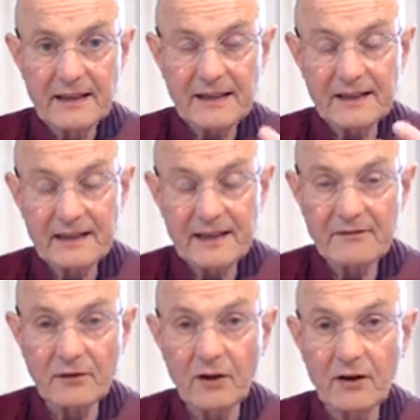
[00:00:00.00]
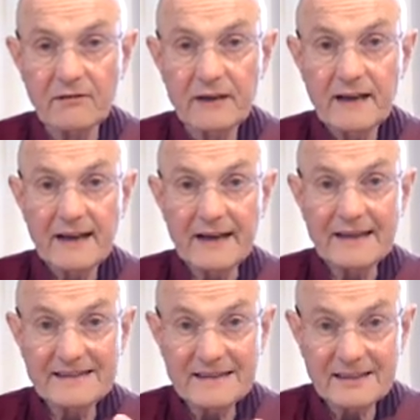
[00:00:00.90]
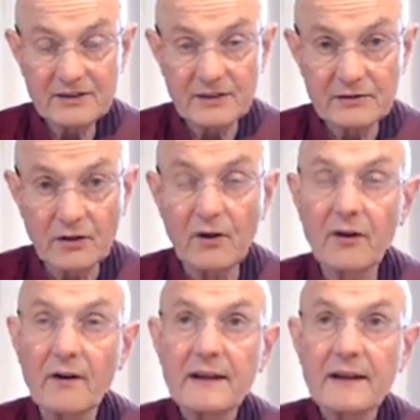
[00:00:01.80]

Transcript: level of existence, or